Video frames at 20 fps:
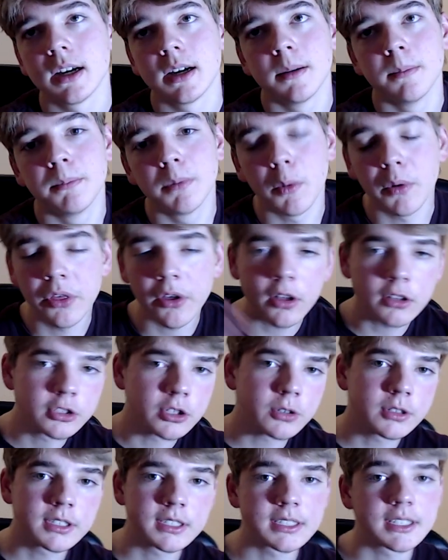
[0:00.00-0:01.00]
but with all
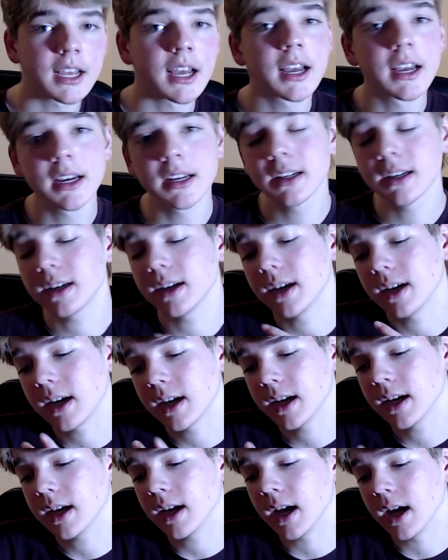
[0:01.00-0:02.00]
jokes aside,
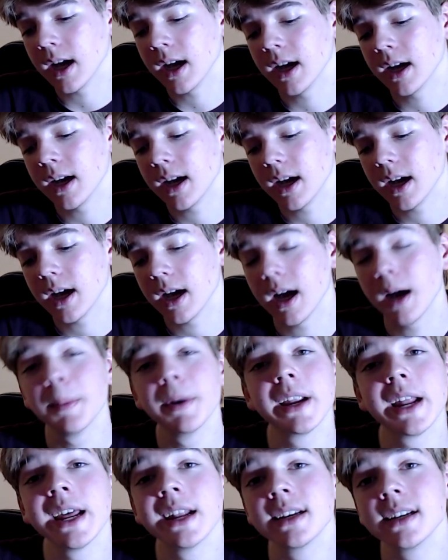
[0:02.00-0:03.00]
uh, I'm
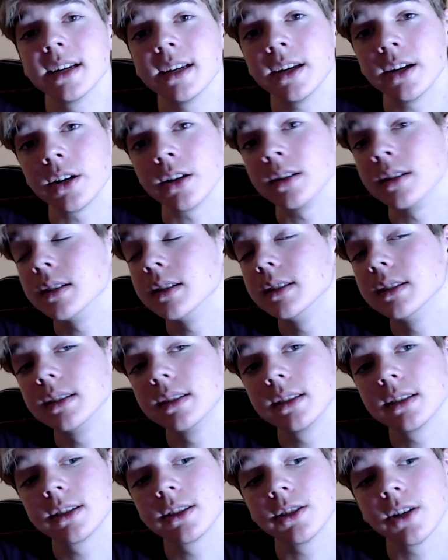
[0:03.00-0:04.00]
gonna end it here.
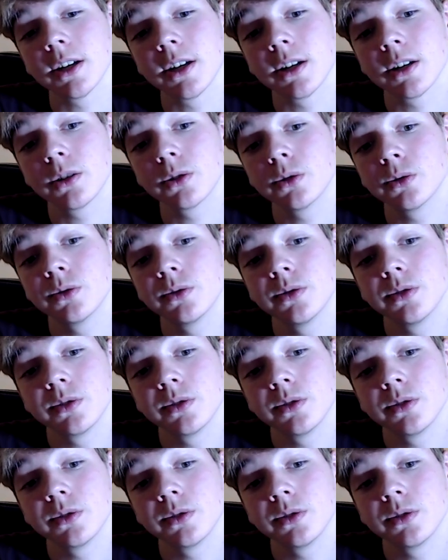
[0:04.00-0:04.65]
So